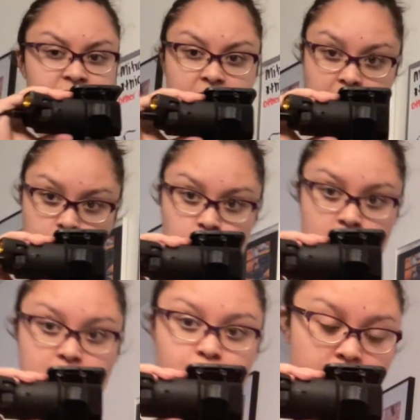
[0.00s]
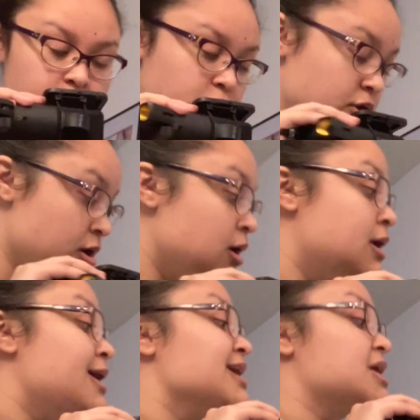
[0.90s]
atrium pressure
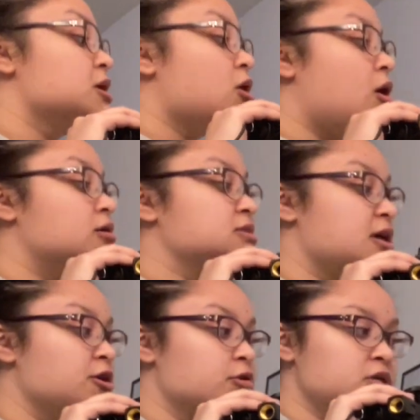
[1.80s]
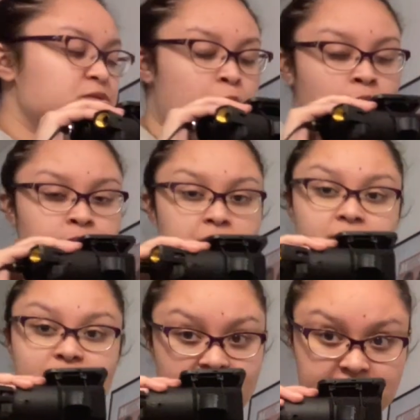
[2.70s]
can cause increased pulmonary
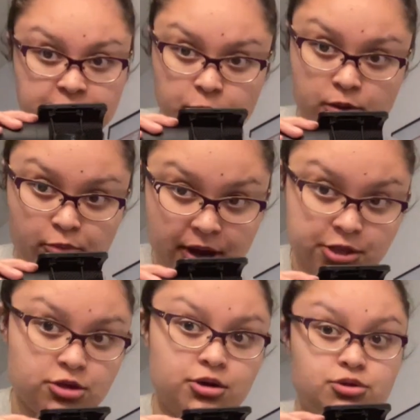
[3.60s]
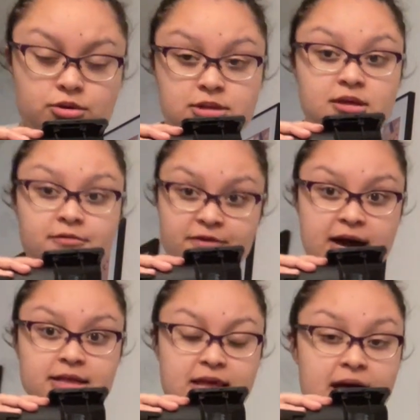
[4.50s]
vascular pressure due to the fact
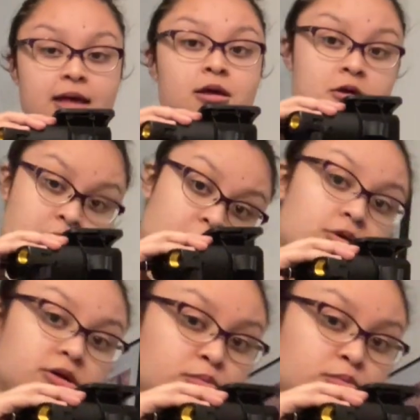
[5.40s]
that, there's more